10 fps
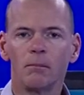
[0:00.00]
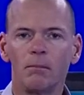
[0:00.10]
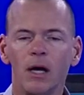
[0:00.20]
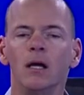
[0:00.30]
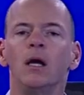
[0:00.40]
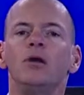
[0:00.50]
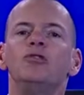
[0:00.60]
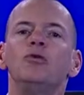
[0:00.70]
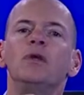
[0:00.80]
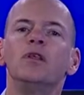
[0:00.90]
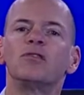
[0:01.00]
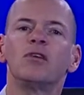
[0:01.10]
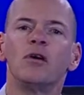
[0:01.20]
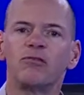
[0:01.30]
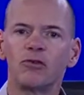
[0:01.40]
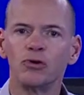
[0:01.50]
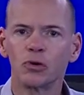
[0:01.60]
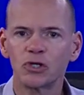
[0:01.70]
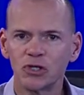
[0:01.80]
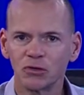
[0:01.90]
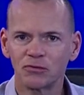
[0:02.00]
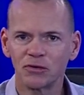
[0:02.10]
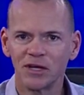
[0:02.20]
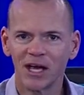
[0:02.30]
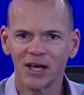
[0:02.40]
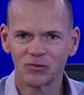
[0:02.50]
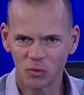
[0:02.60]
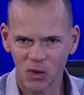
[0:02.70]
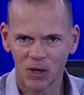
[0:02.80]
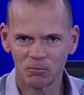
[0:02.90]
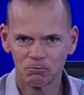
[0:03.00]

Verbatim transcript: but doing this for your children as well.